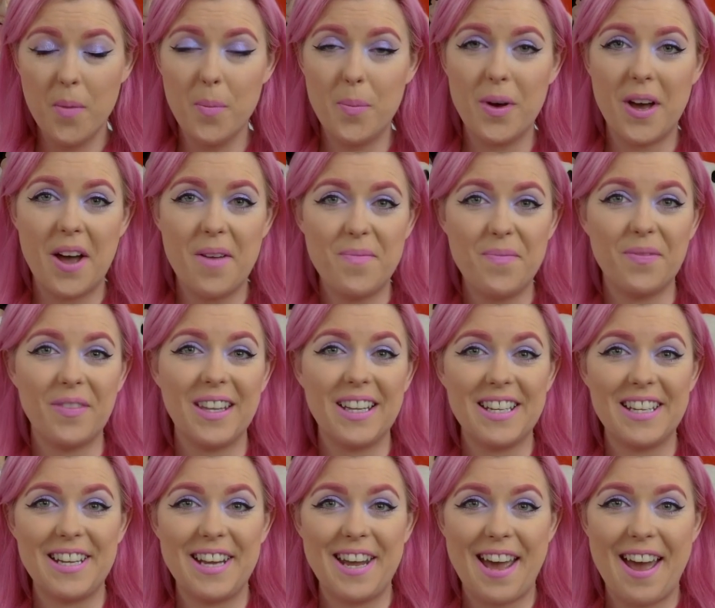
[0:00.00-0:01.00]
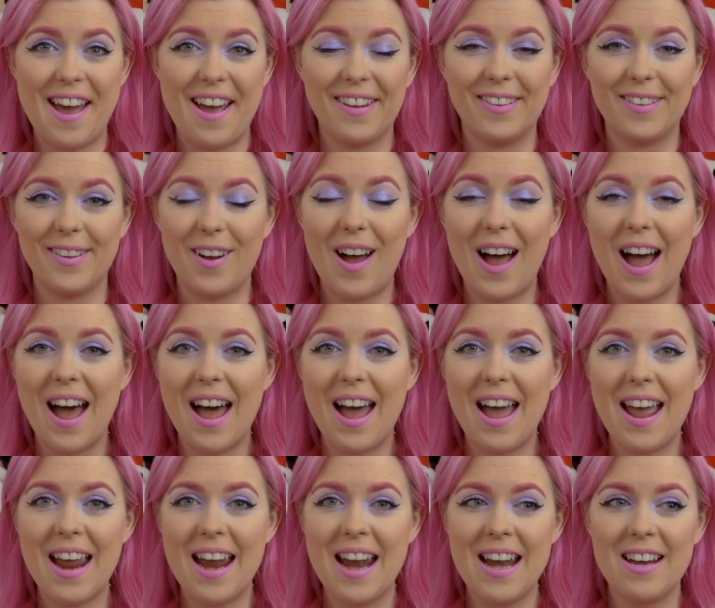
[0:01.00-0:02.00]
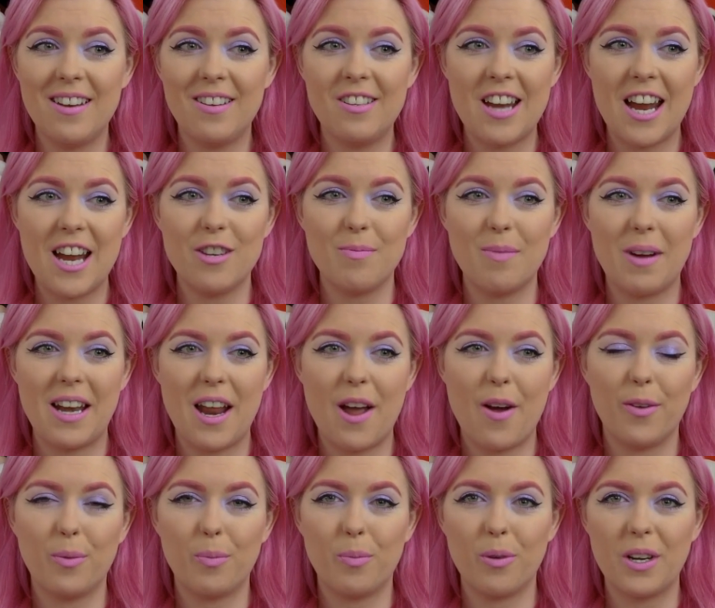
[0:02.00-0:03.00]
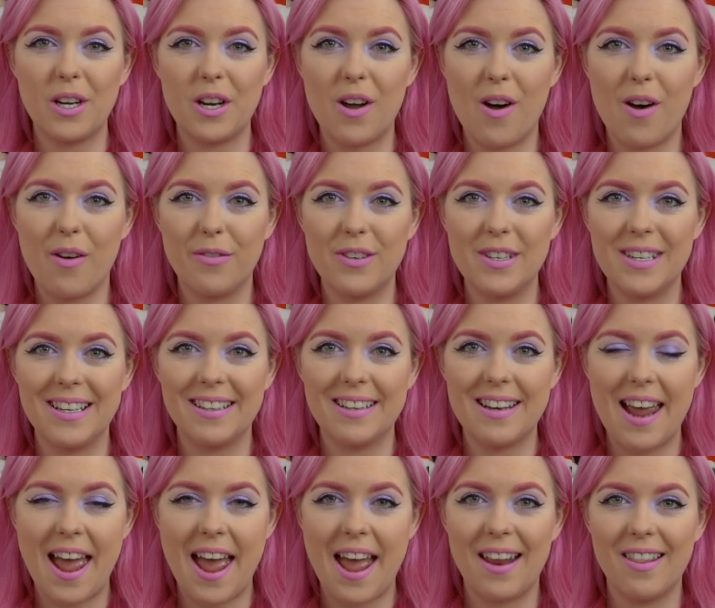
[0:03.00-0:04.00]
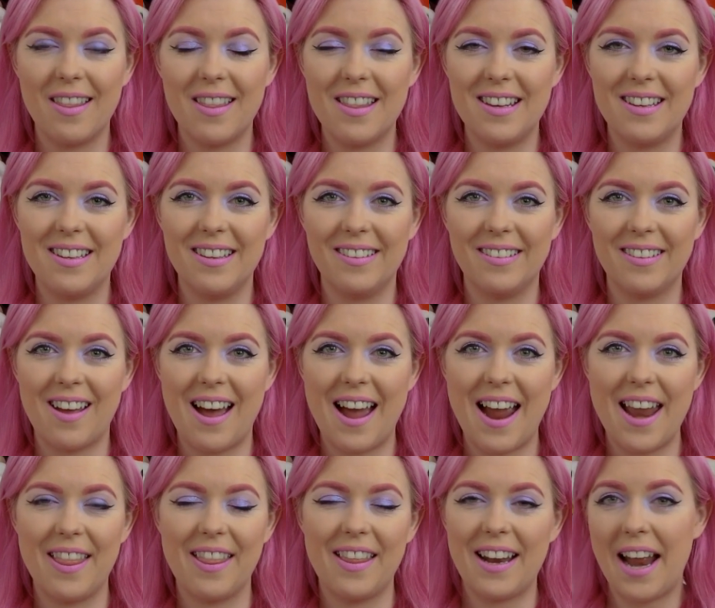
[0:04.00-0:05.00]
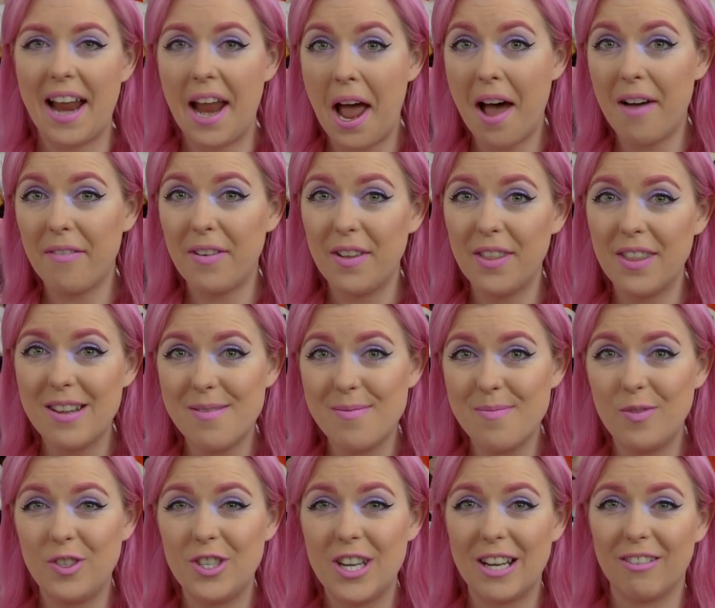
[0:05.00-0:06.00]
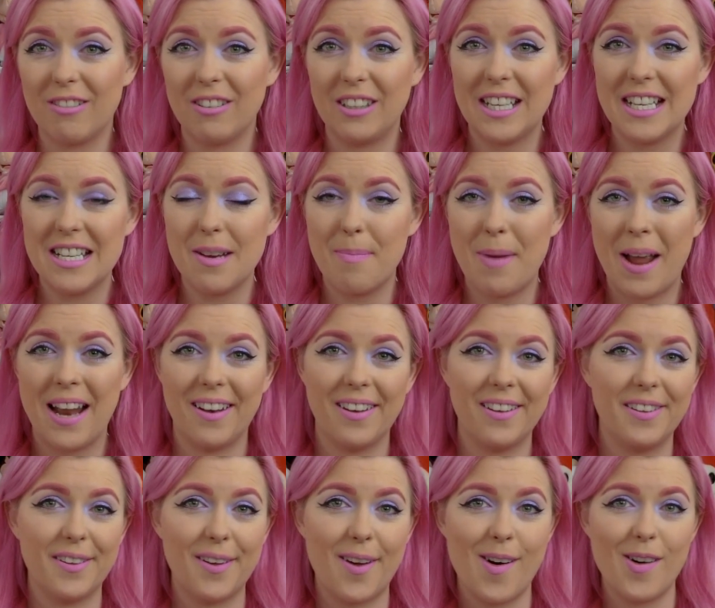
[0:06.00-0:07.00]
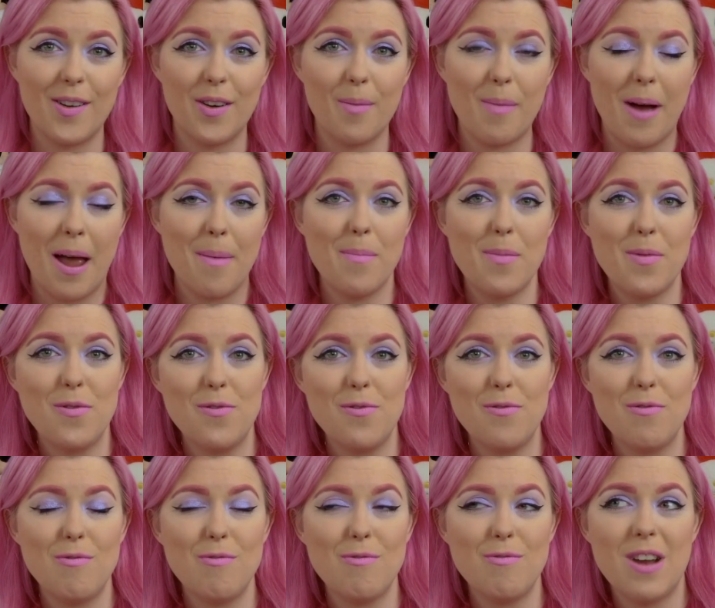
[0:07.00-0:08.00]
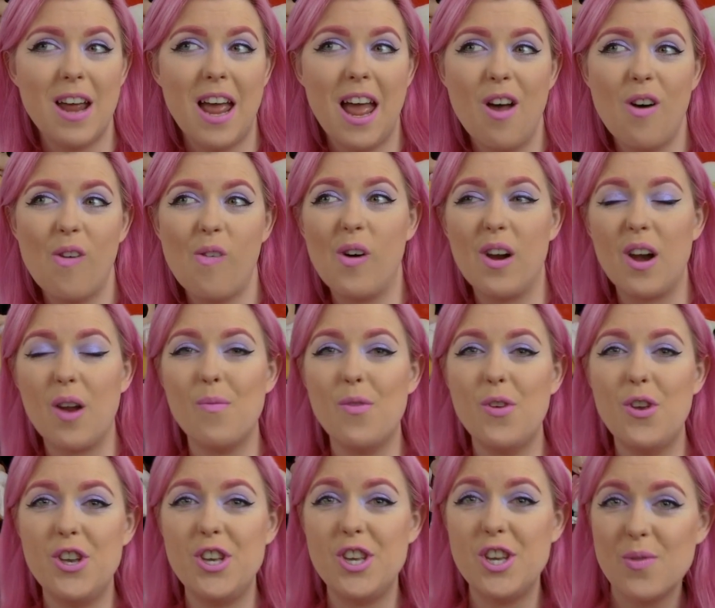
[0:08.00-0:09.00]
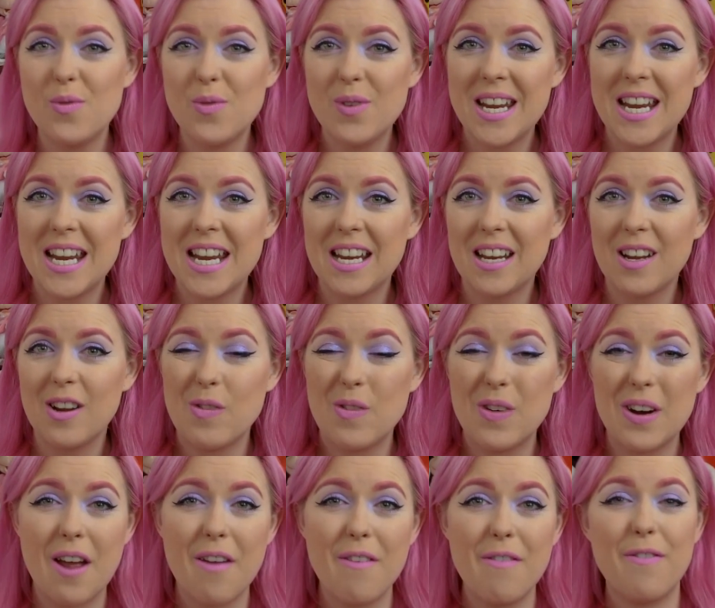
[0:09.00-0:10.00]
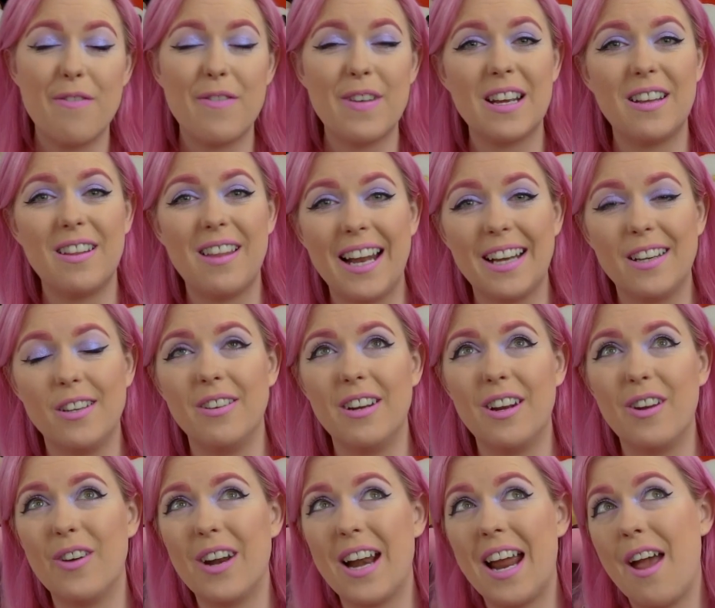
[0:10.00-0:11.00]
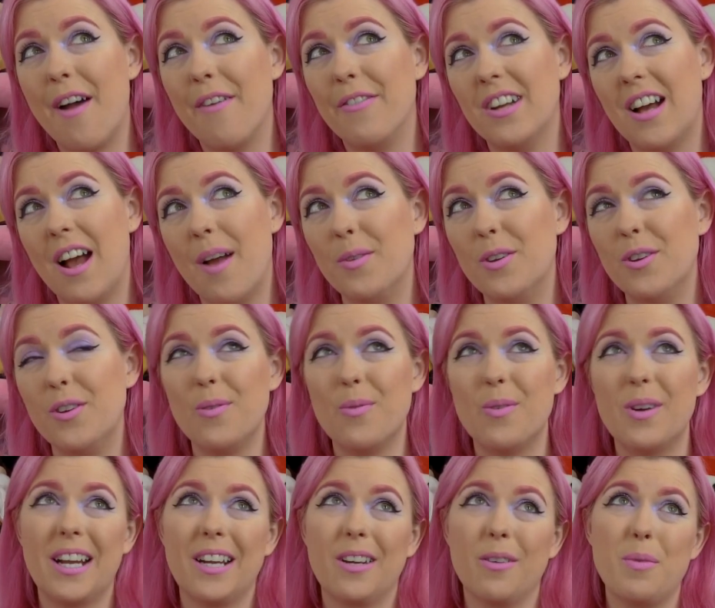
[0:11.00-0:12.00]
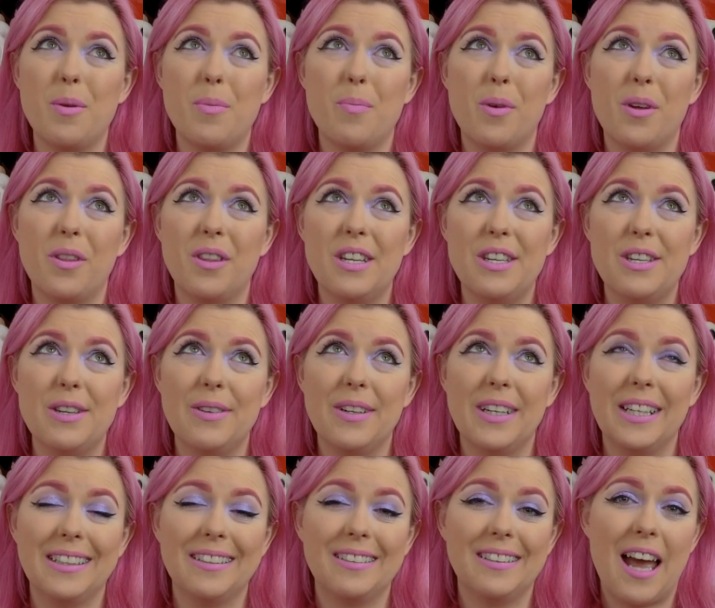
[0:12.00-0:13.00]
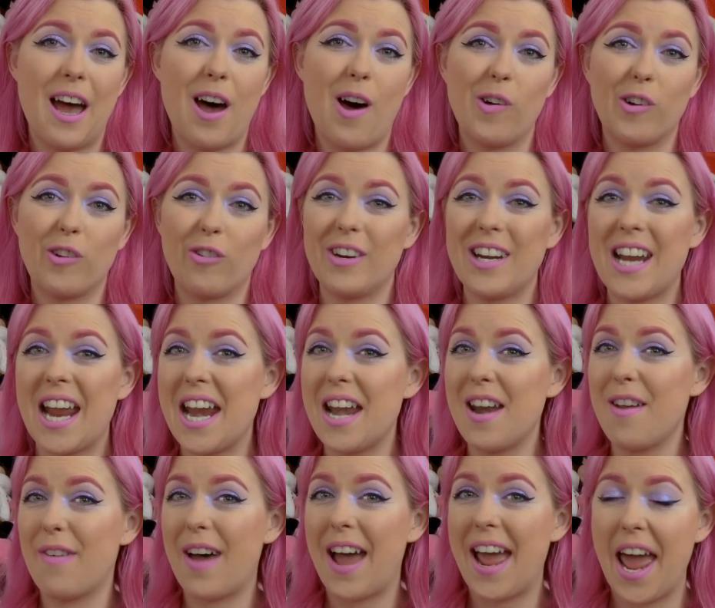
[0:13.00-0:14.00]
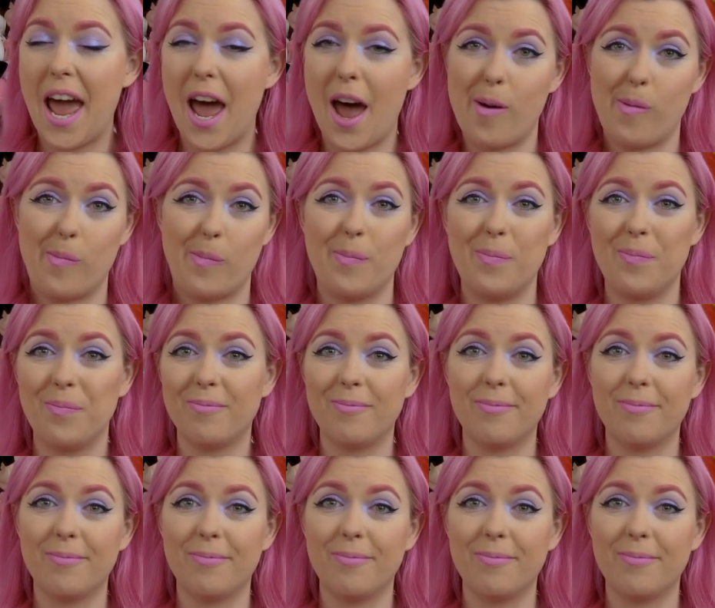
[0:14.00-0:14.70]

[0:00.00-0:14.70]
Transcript: But yeah, so I change my nails pretty often, and the design that I have on them generally depends on my mood, what I'm doing, what I feel like doing, what I have time to do, what I could be bothered doing, how creative I am.